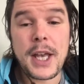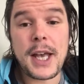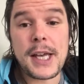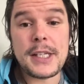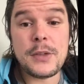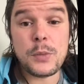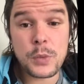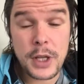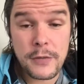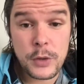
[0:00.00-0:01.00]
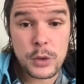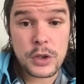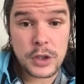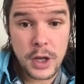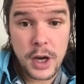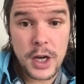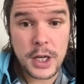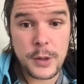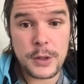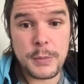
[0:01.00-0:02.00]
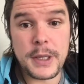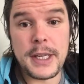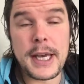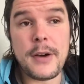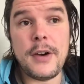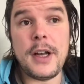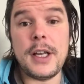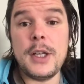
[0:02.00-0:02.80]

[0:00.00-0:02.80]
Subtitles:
And if you start going to bed an hour earlier,